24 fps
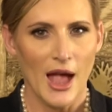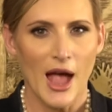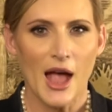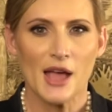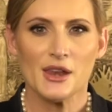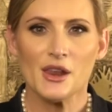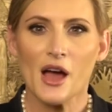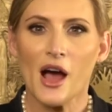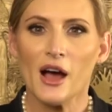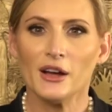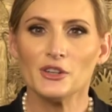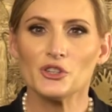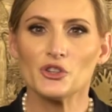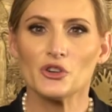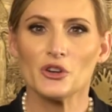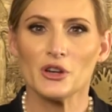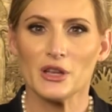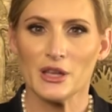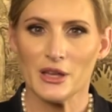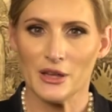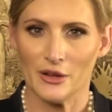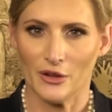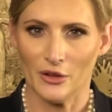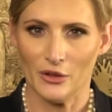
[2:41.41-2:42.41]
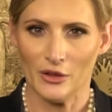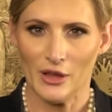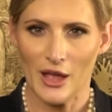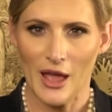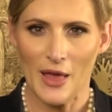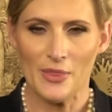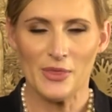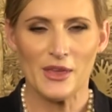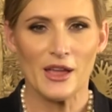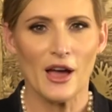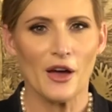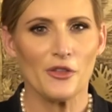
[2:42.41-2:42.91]
and Hunter Hill
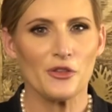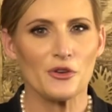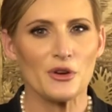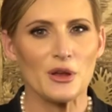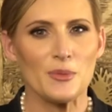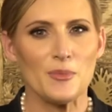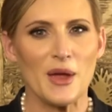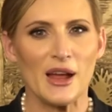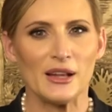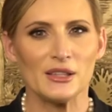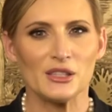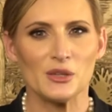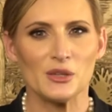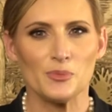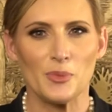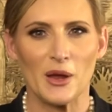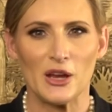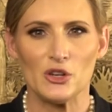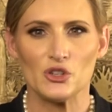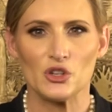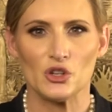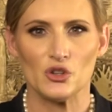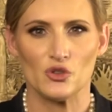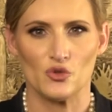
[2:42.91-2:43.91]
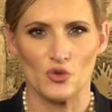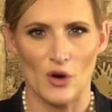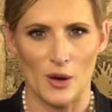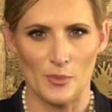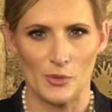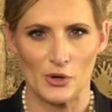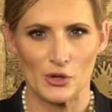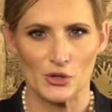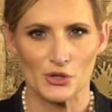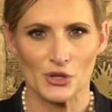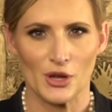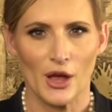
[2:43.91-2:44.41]
and the other Emancipation
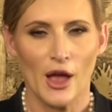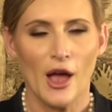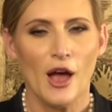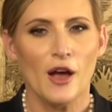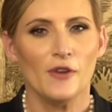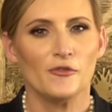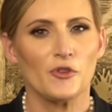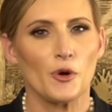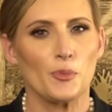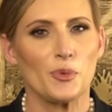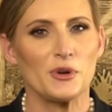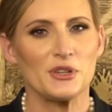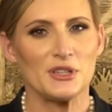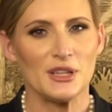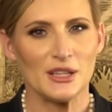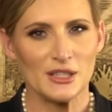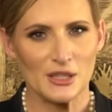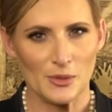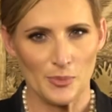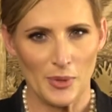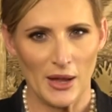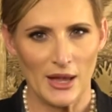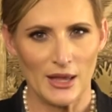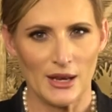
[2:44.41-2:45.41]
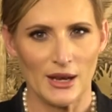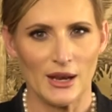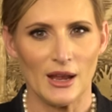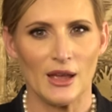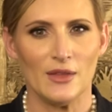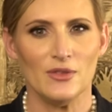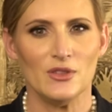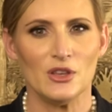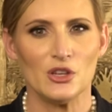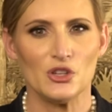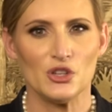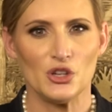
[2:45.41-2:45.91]
drummers for participating
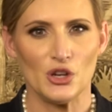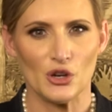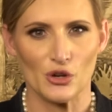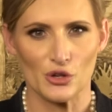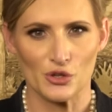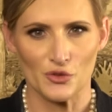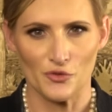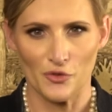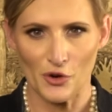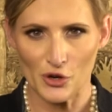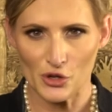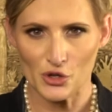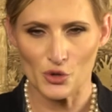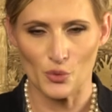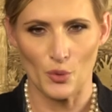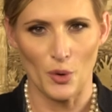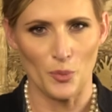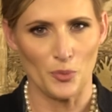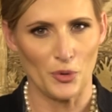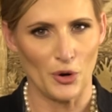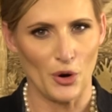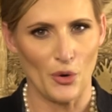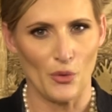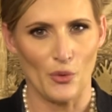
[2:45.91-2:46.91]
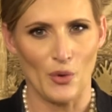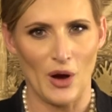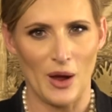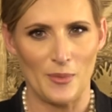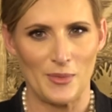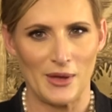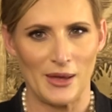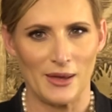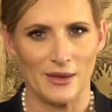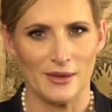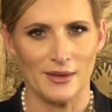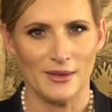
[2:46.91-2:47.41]
in this year's virtual
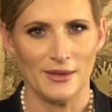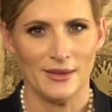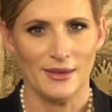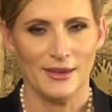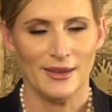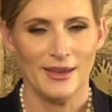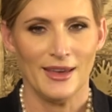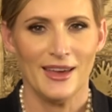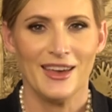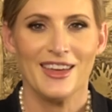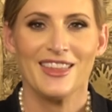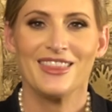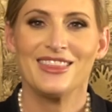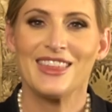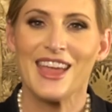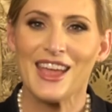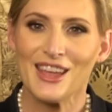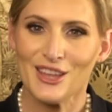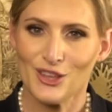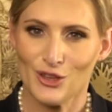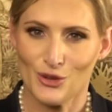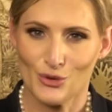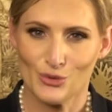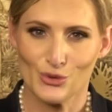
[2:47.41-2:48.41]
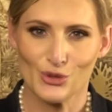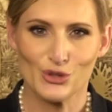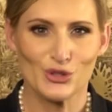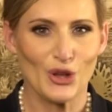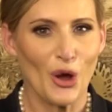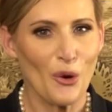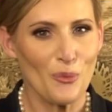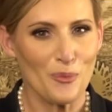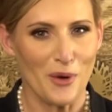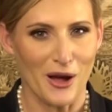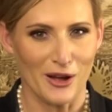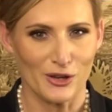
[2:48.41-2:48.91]
programming. Thank you
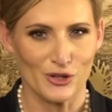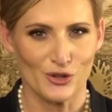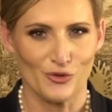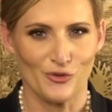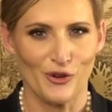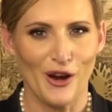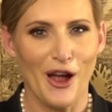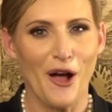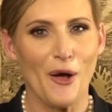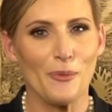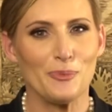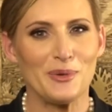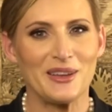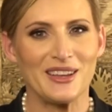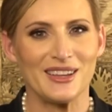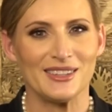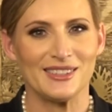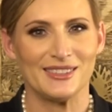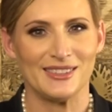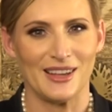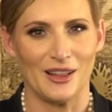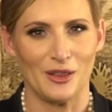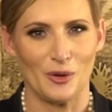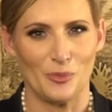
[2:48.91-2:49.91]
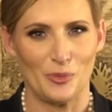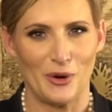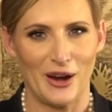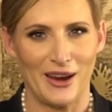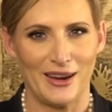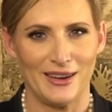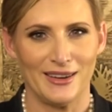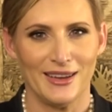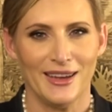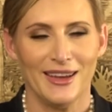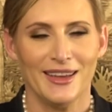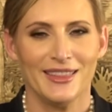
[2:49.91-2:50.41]
so much for helping us
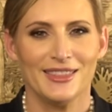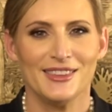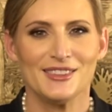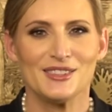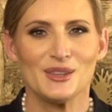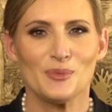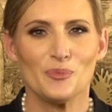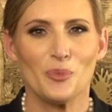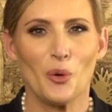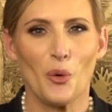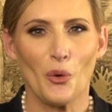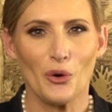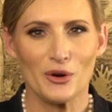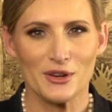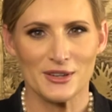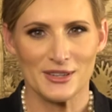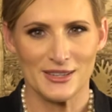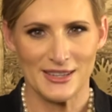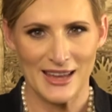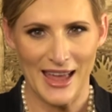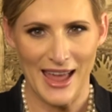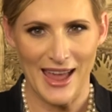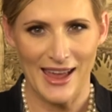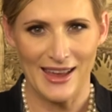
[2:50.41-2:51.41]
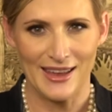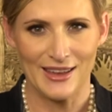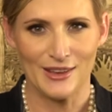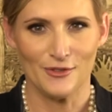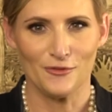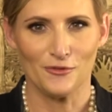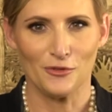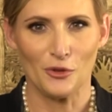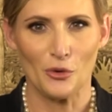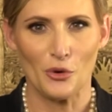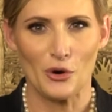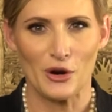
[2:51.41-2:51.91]
celebrate this important day in
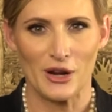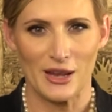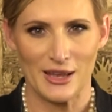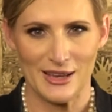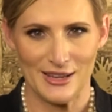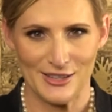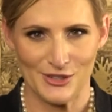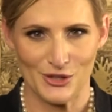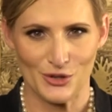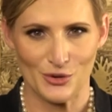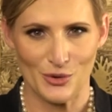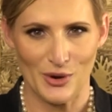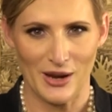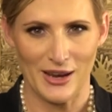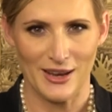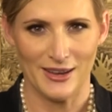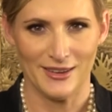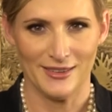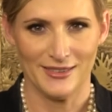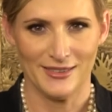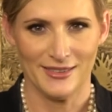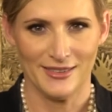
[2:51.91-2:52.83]
Florida history.